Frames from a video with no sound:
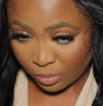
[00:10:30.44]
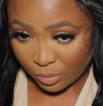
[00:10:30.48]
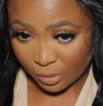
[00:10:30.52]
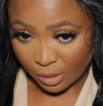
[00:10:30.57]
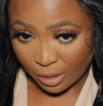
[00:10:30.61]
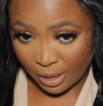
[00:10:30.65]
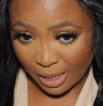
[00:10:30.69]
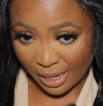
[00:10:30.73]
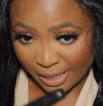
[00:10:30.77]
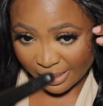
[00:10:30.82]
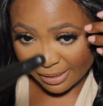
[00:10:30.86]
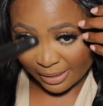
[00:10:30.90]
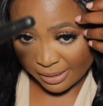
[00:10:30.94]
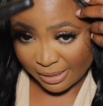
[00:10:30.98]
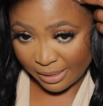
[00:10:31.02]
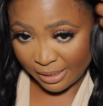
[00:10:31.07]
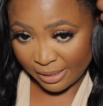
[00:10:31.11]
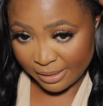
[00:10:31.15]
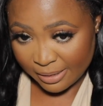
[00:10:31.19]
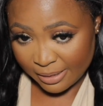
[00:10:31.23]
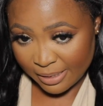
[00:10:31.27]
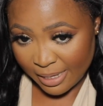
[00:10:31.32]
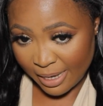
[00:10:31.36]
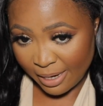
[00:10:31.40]
nice thing
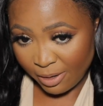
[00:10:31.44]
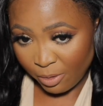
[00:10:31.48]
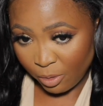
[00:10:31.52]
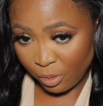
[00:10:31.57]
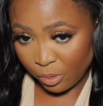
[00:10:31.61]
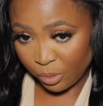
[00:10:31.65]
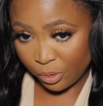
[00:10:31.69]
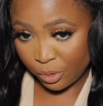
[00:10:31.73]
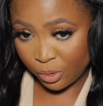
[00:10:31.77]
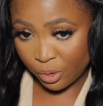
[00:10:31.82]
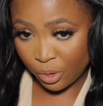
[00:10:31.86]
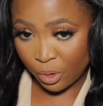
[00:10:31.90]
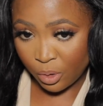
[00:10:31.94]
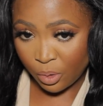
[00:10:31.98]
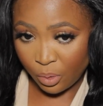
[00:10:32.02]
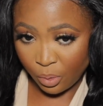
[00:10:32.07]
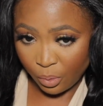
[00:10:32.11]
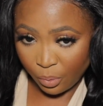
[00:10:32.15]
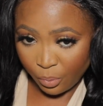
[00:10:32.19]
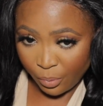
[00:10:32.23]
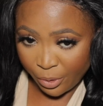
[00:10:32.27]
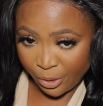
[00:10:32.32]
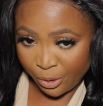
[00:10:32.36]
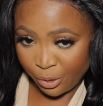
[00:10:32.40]
is that
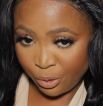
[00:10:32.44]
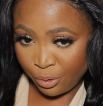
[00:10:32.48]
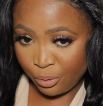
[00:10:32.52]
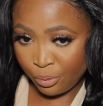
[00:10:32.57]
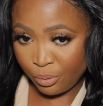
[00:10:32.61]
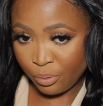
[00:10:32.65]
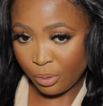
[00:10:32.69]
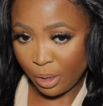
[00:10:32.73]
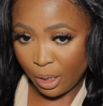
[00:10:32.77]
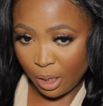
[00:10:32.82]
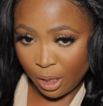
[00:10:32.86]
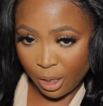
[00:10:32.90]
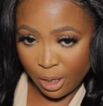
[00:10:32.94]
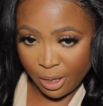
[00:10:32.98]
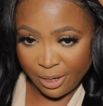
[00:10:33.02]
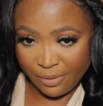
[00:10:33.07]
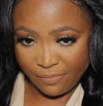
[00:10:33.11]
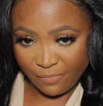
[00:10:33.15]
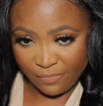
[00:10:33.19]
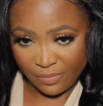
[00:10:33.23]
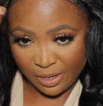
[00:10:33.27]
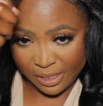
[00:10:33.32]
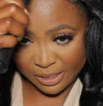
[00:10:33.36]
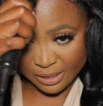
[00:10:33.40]
also when you are
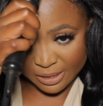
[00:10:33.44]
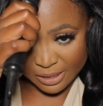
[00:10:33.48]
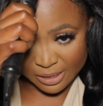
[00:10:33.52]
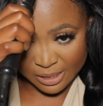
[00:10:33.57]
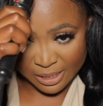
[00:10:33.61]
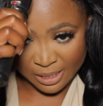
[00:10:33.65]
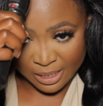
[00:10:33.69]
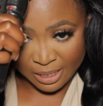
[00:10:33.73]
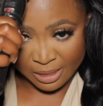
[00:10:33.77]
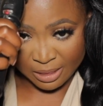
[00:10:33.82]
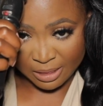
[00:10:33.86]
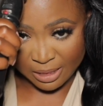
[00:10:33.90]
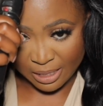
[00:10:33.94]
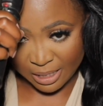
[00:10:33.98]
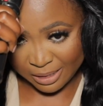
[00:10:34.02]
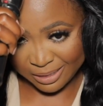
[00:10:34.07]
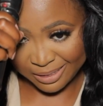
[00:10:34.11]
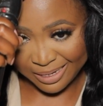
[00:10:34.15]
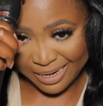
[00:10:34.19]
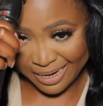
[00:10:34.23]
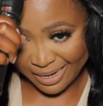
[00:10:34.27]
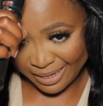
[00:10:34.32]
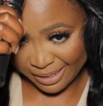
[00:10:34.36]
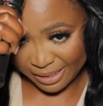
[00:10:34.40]
investing in
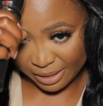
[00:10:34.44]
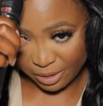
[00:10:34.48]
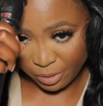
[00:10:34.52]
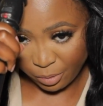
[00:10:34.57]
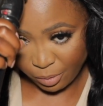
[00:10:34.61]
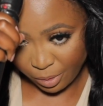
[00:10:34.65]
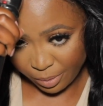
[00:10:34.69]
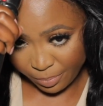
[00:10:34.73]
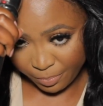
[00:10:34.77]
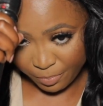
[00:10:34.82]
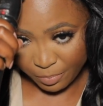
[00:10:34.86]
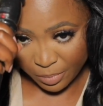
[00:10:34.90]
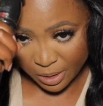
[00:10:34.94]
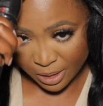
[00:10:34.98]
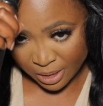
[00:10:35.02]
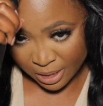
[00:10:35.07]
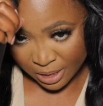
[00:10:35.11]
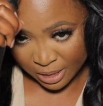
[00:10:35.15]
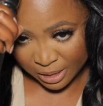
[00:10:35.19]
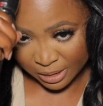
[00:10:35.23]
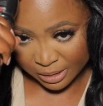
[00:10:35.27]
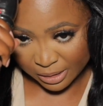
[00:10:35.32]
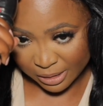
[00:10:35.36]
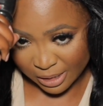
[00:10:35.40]
things like
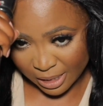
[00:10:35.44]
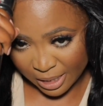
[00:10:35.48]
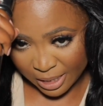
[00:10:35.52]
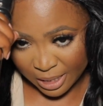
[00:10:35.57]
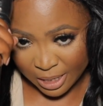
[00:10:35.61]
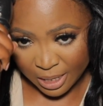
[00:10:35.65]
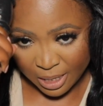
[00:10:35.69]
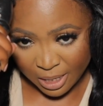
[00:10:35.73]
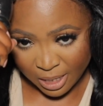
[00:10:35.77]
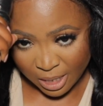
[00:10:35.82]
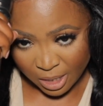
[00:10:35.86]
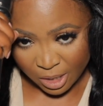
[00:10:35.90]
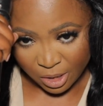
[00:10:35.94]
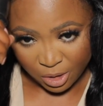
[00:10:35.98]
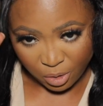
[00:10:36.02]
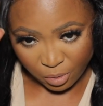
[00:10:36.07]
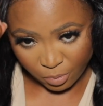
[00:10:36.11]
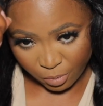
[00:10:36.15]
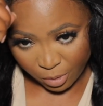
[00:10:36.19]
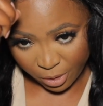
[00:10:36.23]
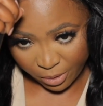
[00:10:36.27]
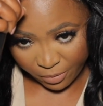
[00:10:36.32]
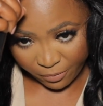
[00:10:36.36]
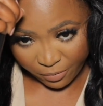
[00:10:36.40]
equipment and
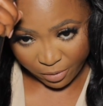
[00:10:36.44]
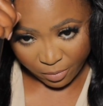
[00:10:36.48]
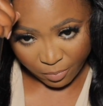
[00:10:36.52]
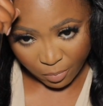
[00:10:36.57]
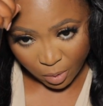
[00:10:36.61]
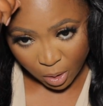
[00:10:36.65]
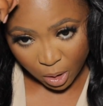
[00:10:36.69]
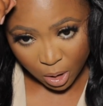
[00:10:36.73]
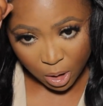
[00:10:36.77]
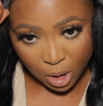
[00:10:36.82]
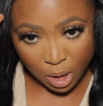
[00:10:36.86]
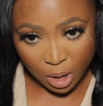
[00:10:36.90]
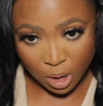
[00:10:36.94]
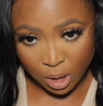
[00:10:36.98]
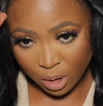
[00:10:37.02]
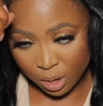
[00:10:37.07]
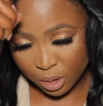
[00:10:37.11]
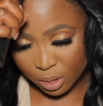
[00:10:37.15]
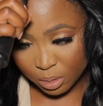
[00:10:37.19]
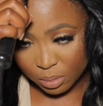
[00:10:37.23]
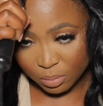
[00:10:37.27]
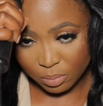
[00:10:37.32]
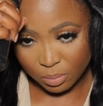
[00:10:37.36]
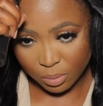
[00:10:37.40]
you work from
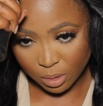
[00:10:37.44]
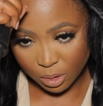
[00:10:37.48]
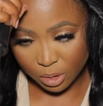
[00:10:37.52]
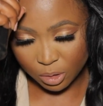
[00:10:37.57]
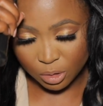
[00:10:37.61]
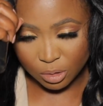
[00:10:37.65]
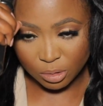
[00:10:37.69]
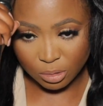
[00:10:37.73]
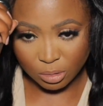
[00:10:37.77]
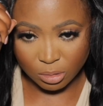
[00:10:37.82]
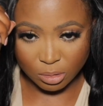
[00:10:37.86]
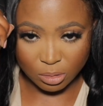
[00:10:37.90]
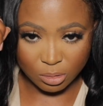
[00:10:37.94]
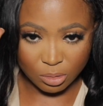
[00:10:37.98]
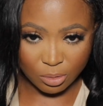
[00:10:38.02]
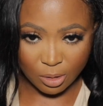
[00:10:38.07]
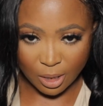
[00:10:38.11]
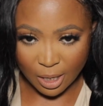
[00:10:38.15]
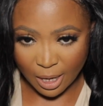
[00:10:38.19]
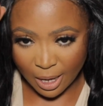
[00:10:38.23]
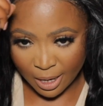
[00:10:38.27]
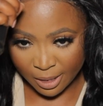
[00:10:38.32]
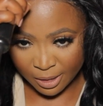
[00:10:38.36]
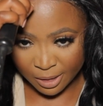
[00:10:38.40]
home, you
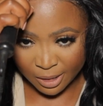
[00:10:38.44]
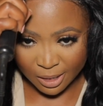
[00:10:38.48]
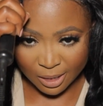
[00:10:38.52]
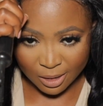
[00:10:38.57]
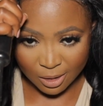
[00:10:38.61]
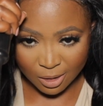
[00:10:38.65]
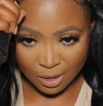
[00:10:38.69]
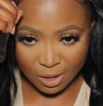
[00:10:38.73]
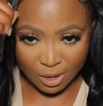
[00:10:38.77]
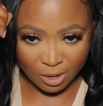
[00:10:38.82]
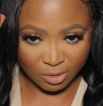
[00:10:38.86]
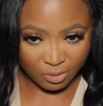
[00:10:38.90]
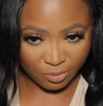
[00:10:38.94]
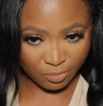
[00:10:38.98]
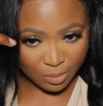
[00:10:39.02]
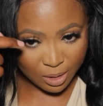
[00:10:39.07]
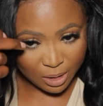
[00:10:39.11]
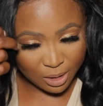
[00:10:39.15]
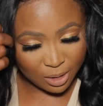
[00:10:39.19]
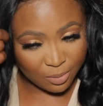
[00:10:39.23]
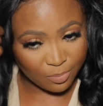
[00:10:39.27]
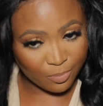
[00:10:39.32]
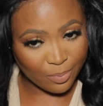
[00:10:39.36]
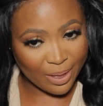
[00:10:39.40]
can get a lot of
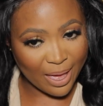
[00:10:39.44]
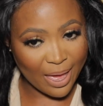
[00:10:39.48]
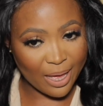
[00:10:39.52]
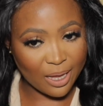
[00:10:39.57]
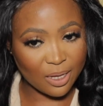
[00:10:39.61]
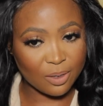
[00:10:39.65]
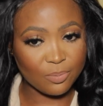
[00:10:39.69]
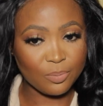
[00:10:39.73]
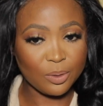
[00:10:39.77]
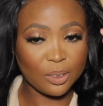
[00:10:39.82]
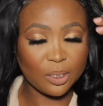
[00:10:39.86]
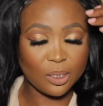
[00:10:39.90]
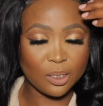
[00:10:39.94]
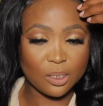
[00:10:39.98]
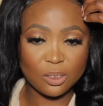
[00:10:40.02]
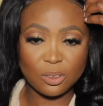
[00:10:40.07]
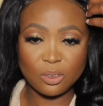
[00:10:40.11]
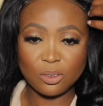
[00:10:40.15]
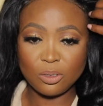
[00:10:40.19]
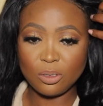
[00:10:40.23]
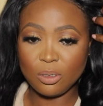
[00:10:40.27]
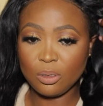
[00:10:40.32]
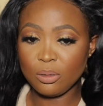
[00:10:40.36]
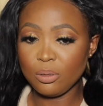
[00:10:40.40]
money back,
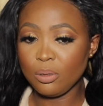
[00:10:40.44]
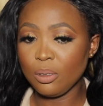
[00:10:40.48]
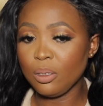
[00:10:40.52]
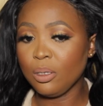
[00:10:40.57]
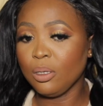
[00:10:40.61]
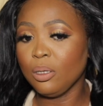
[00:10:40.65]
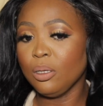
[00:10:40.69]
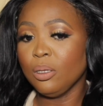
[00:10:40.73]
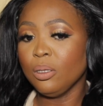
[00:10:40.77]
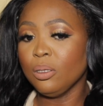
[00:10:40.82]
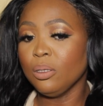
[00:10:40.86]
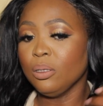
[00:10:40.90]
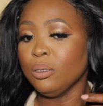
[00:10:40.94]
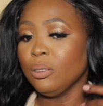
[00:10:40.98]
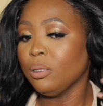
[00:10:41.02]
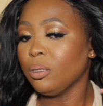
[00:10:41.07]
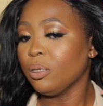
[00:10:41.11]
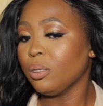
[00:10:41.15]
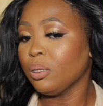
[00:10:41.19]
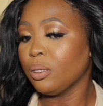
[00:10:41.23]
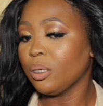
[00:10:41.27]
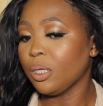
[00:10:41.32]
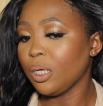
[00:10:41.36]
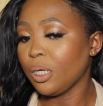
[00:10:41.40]
because
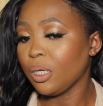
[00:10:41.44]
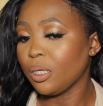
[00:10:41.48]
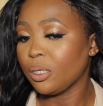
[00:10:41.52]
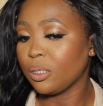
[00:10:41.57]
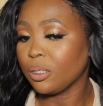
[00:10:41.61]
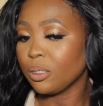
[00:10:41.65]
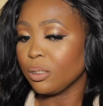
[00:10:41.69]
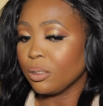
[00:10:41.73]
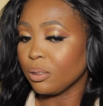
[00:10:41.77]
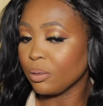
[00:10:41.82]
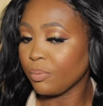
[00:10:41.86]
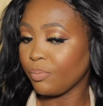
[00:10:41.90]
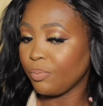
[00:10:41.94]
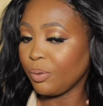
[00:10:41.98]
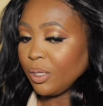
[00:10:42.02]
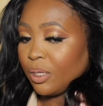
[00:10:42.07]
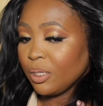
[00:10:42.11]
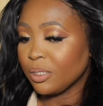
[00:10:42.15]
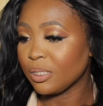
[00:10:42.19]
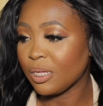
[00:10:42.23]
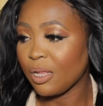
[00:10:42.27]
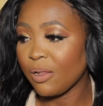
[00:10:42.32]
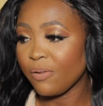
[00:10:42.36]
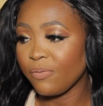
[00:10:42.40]
hey,
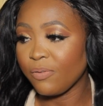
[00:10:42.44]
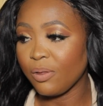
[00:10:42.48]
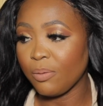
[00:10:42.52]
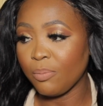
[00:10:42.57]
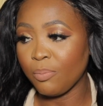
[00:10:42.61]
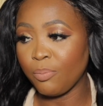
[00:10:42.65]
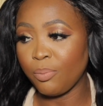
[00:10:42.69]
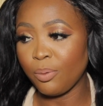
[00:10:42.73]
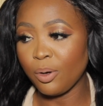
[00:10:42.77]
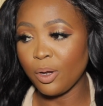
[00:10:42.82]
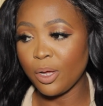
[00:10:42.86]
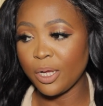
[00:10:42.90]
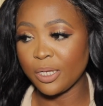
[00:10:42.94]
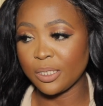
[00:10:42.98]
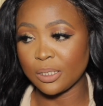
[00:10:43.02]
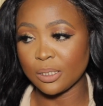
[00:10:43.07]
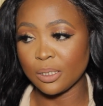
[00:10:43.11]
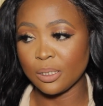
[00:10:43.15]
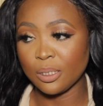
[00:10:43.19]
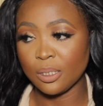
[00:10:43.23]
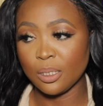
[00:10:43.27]
being self-employed,